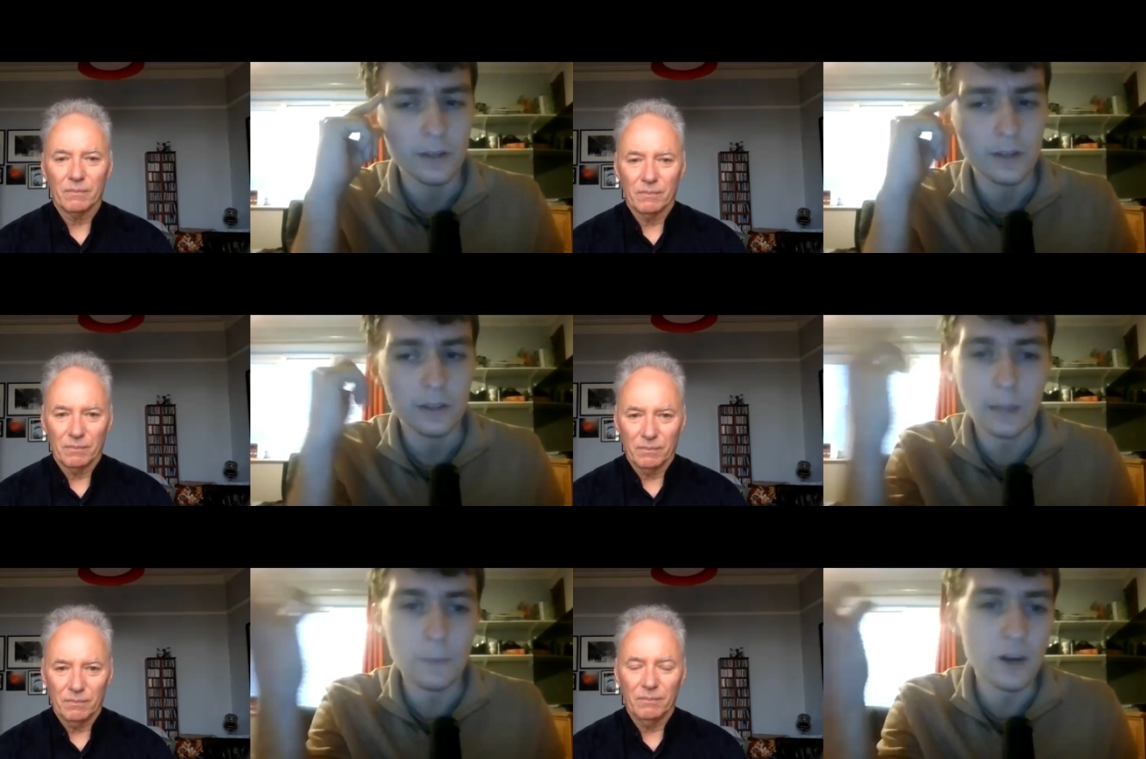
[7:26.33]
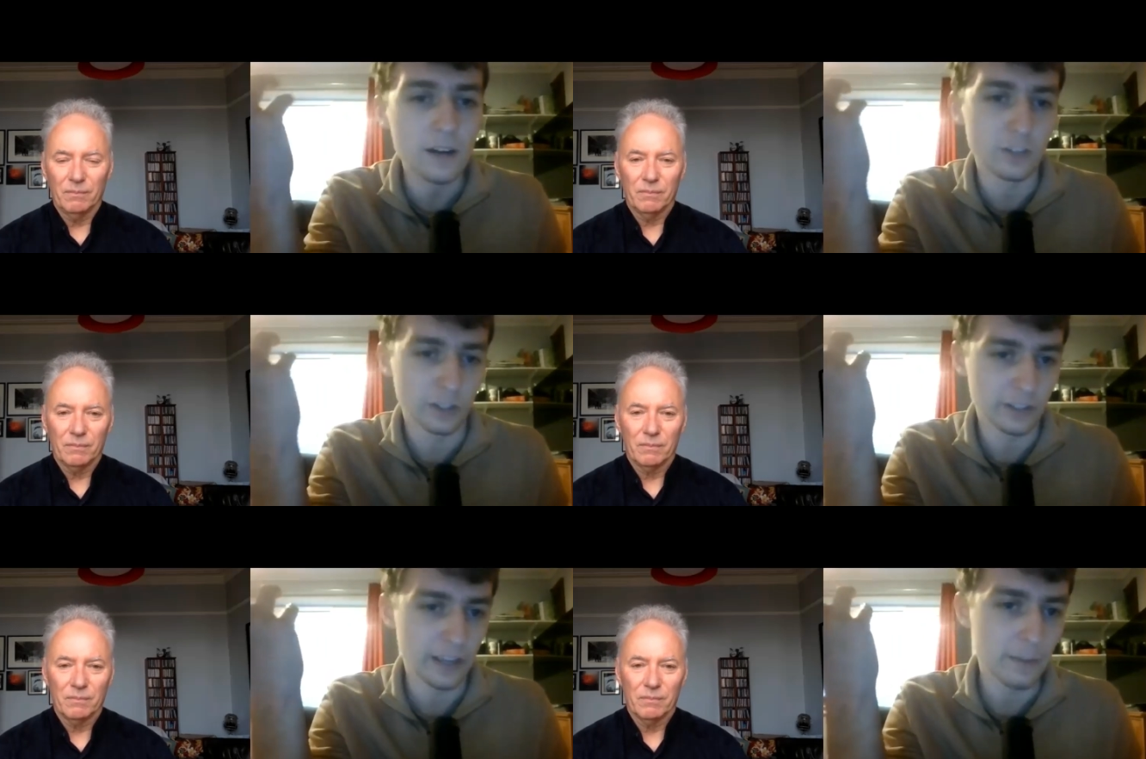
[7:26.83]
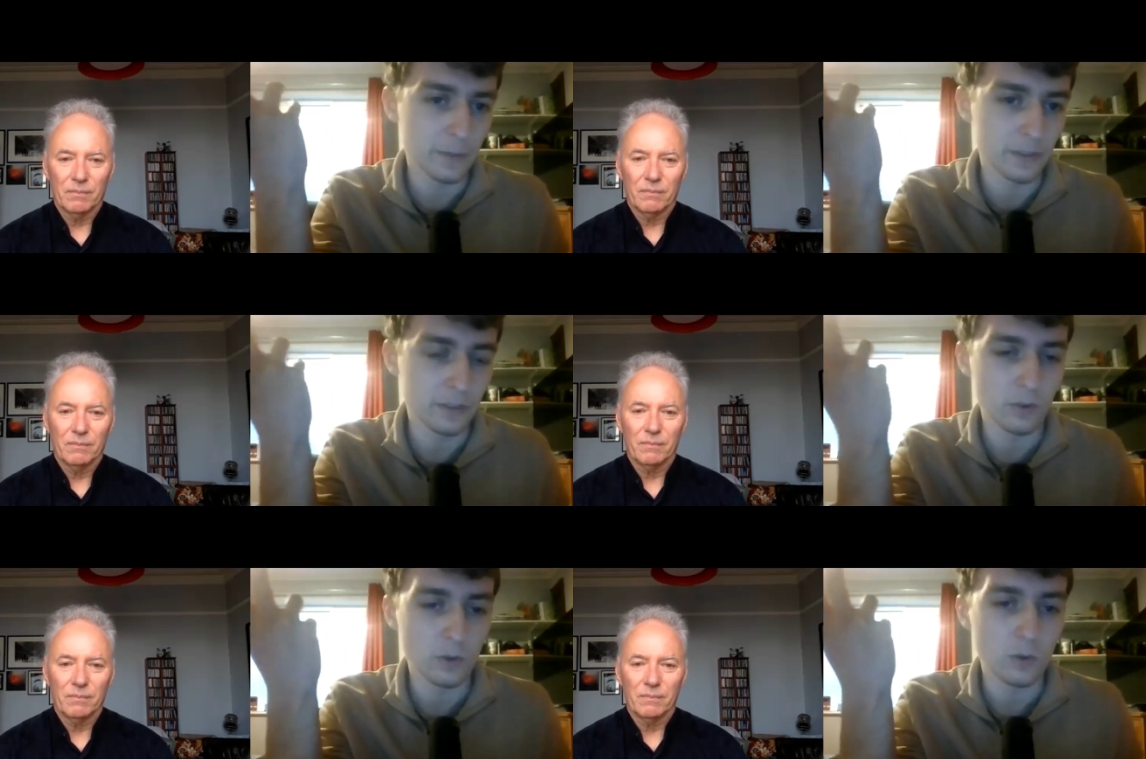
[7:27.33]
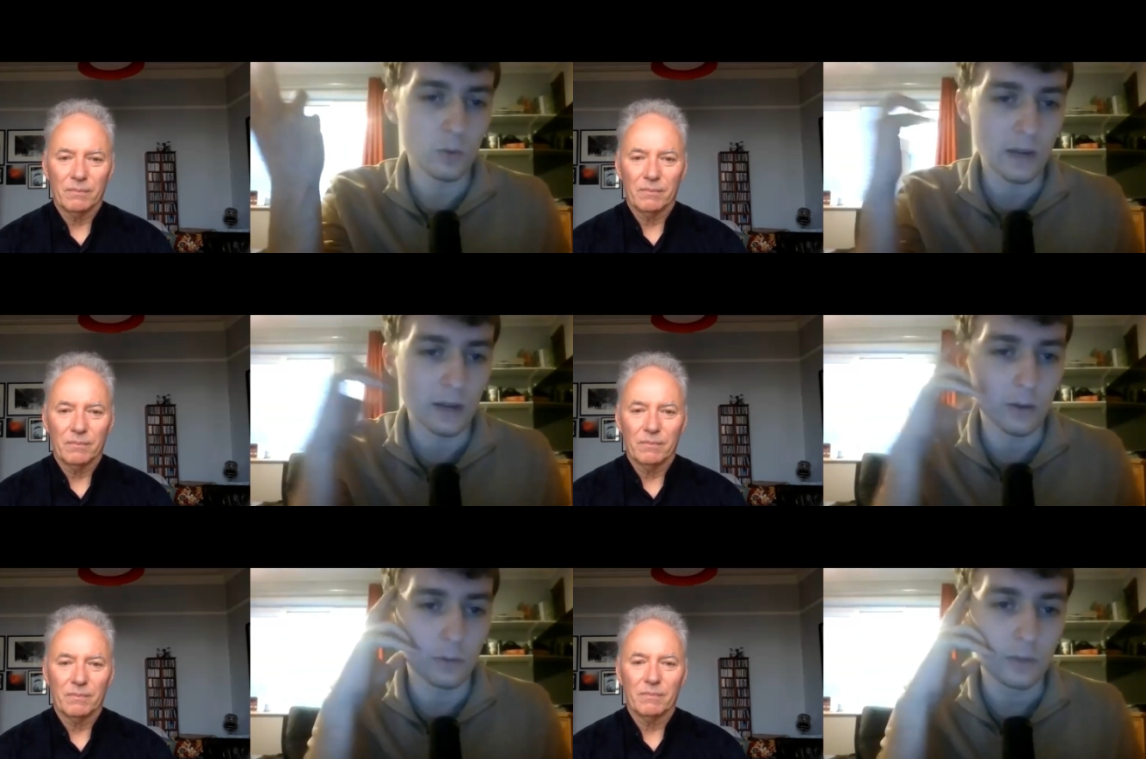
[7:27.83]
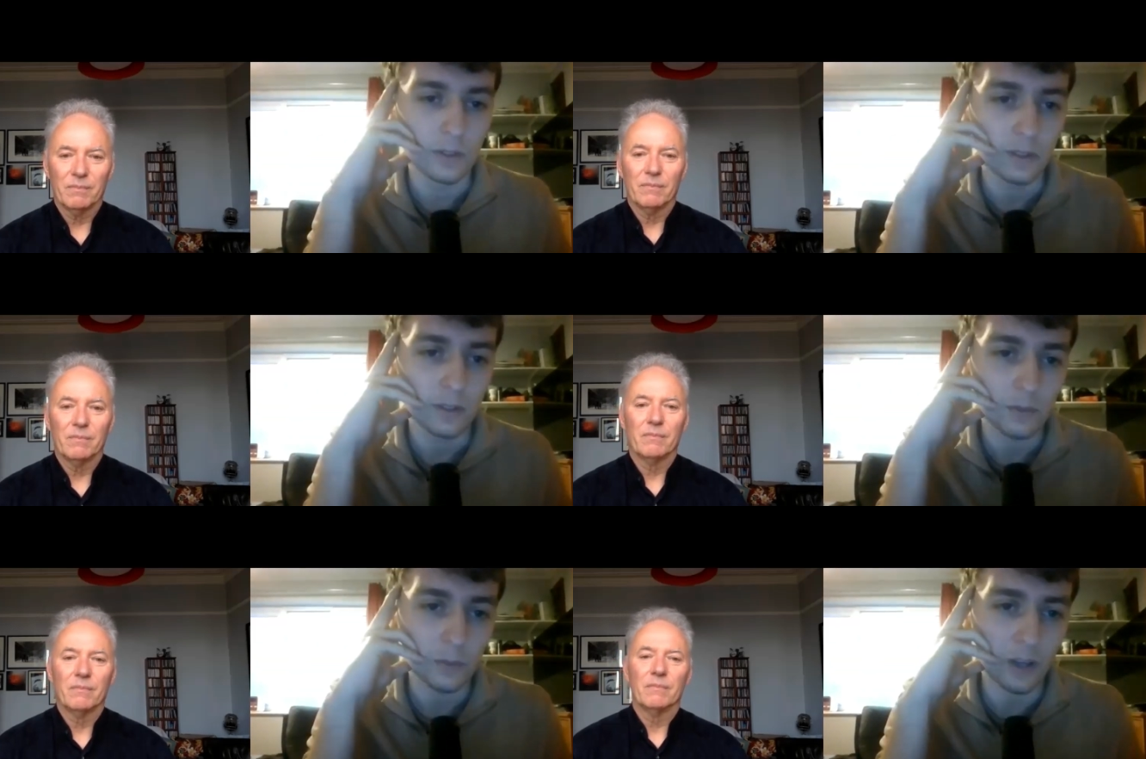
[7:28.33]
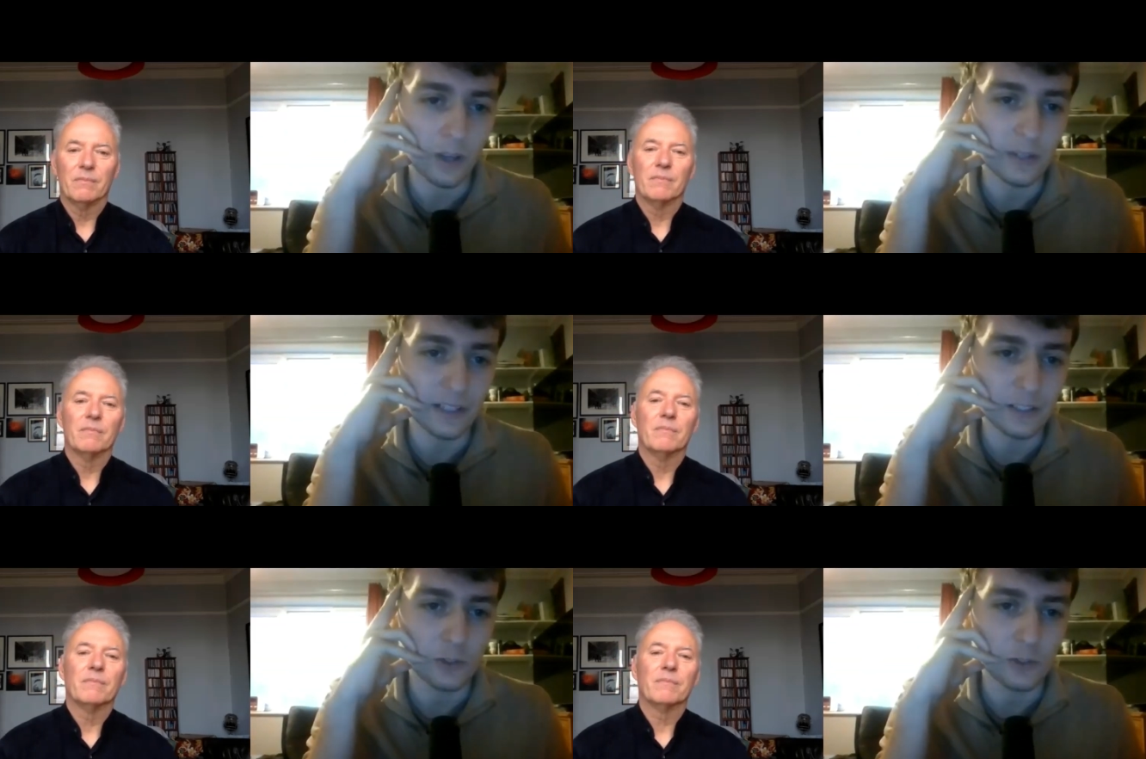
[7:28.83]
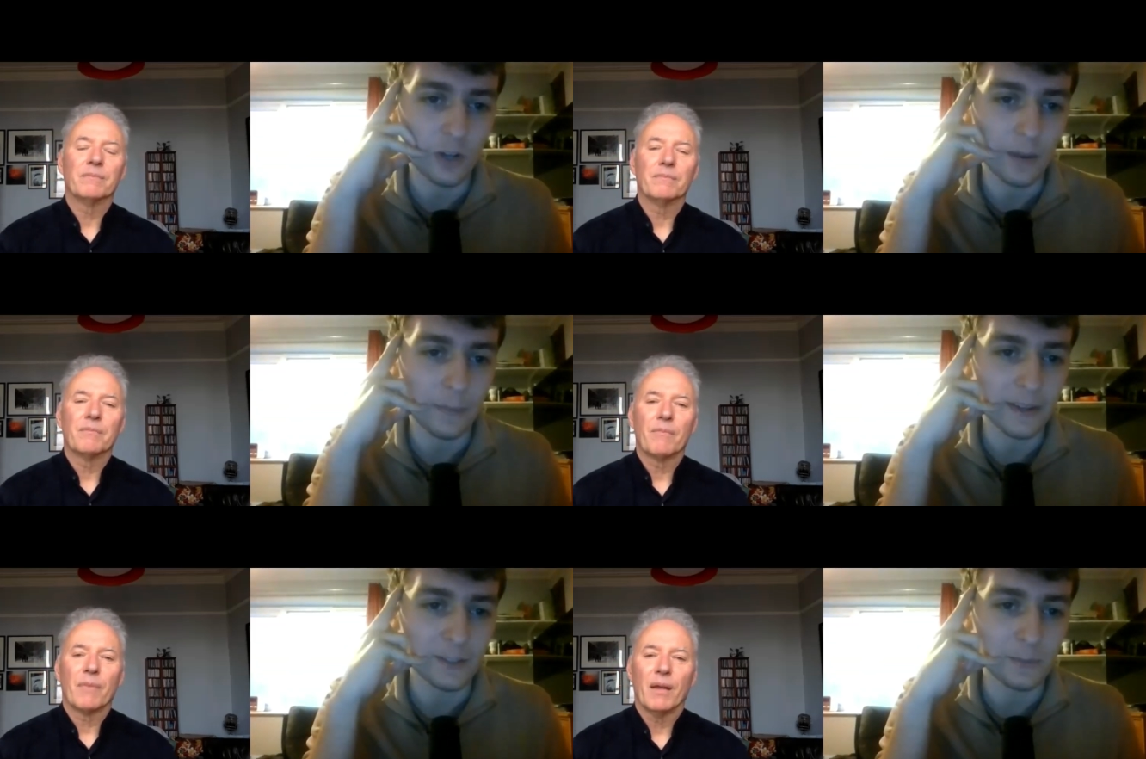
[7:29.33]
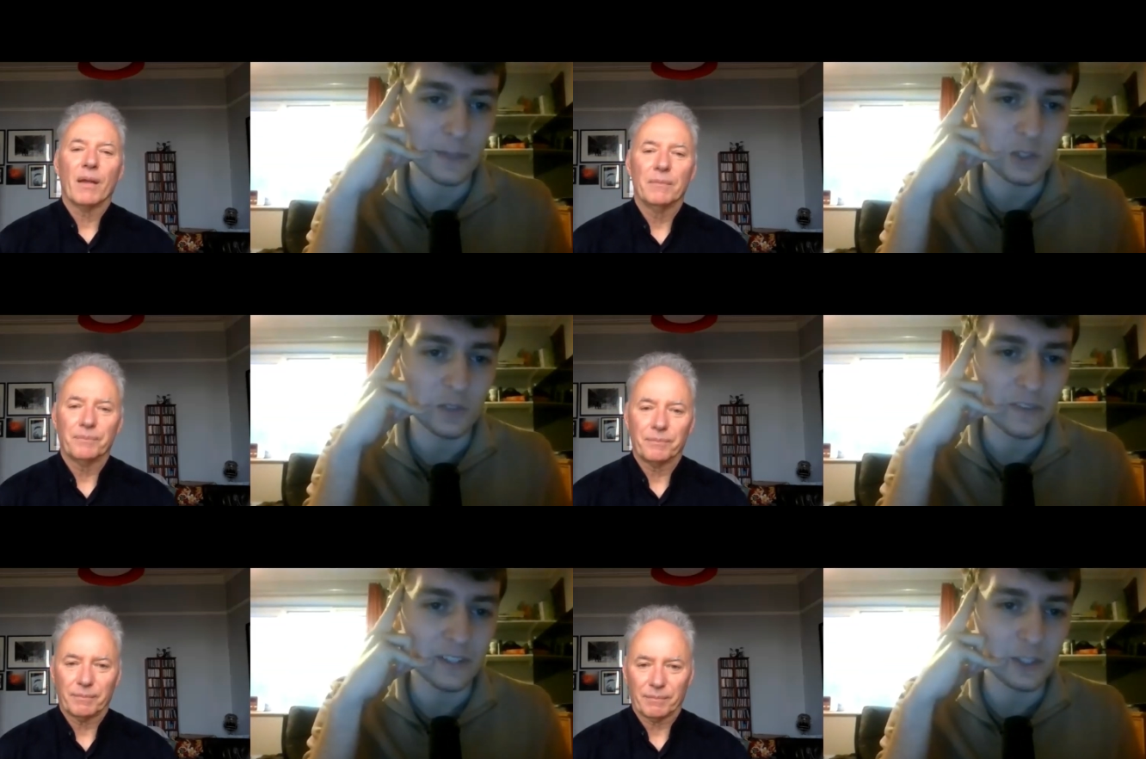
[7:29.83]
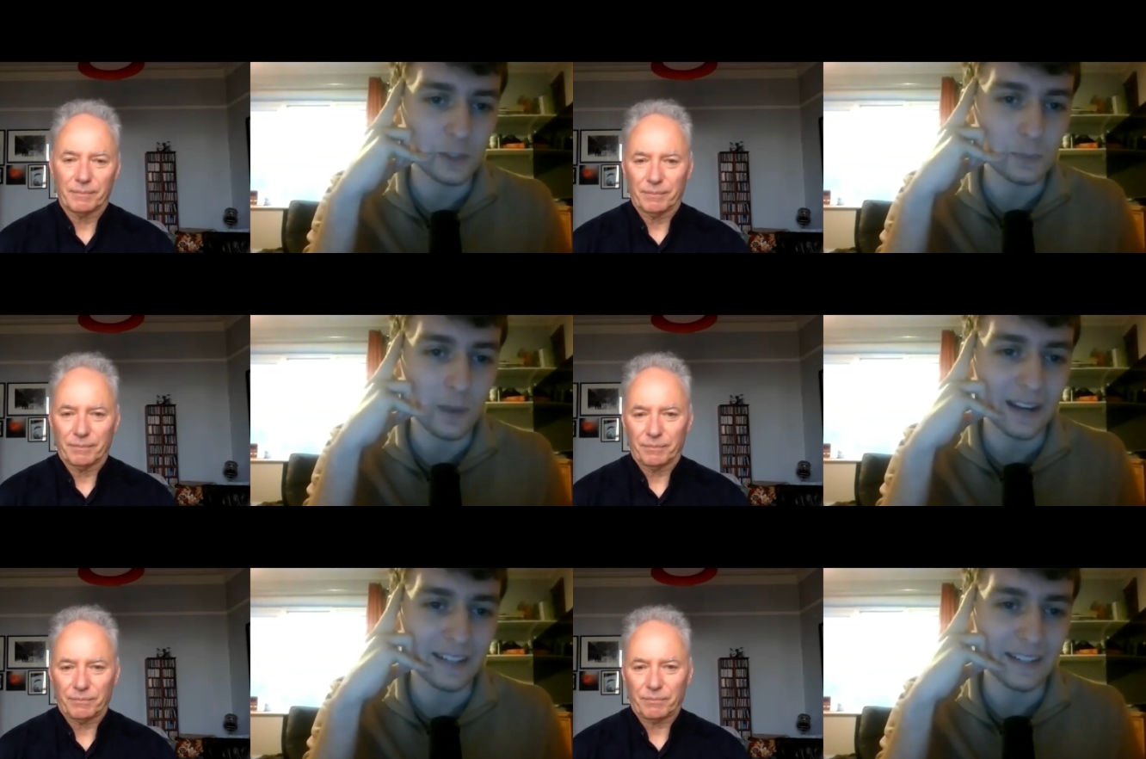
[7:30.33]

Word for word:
Speaker 1: Mm. They might have looked at him and thought, well, we don't need a striker because Mitrovic is banging